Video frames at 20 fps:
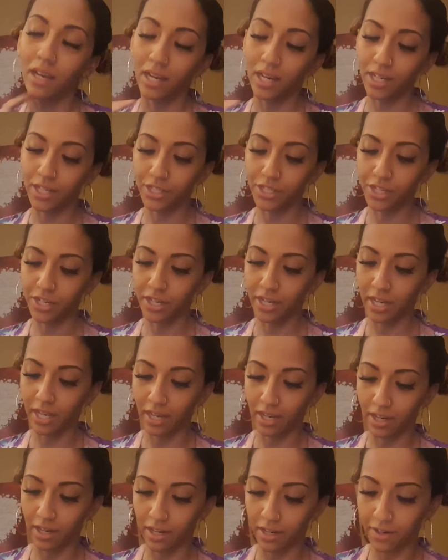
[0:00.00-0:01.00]
under
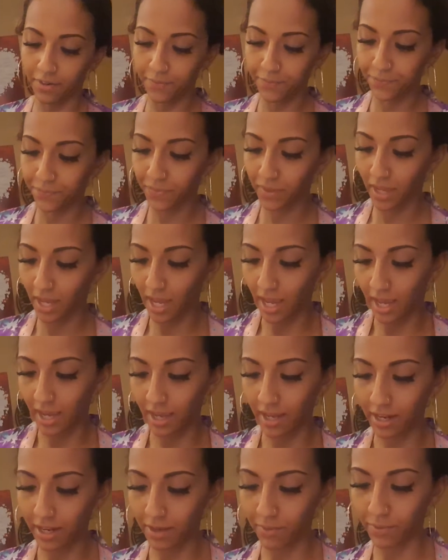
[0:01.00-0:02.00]
here
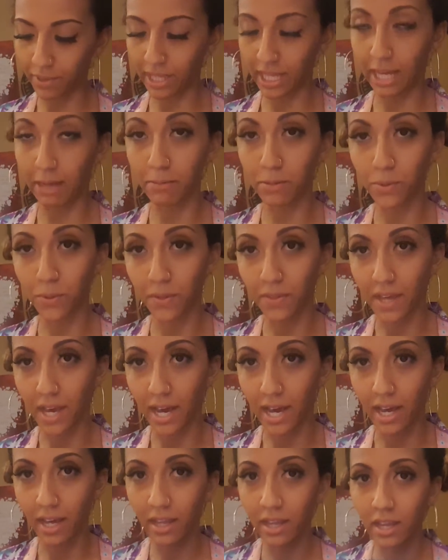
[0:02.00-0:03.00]
and it really helps with
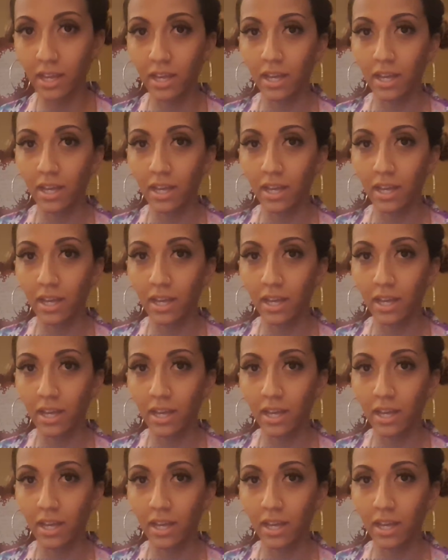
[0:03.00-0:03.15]
that